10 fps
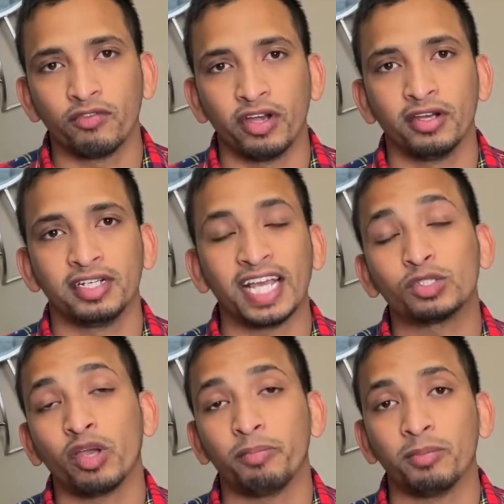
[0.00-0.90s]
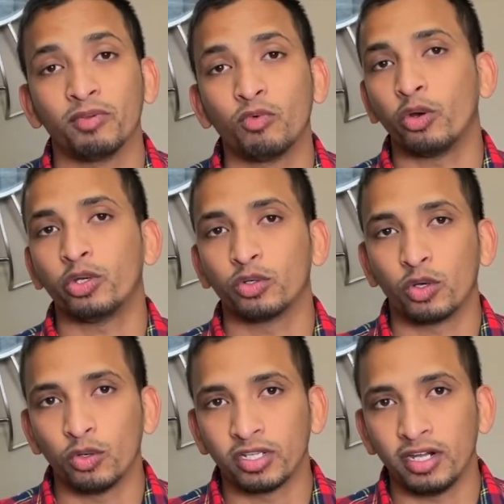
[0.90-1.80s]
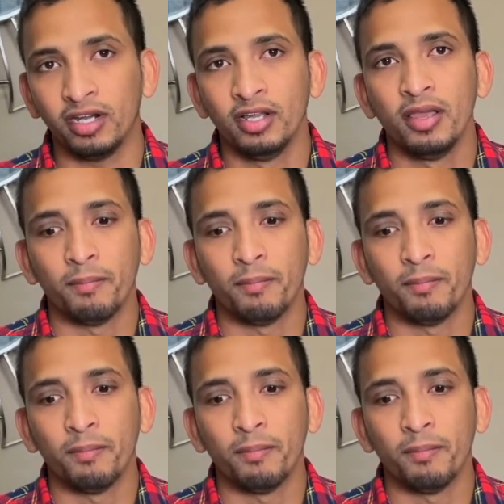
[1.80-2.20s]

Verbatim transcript: where that's why people want to go there.